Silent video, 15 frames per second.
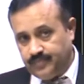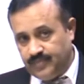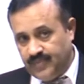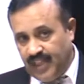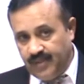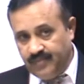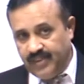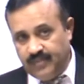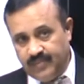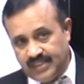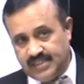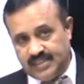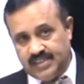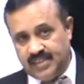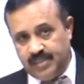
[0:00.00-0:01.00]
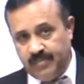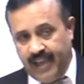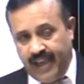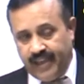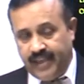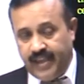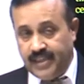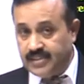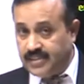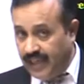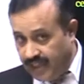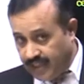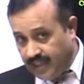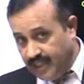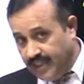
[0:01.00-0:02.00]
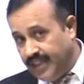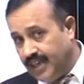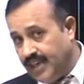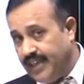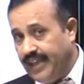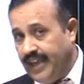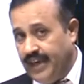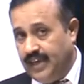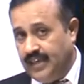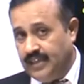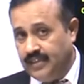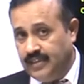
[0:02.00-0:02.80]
Dharamveer versus CBI has clearly held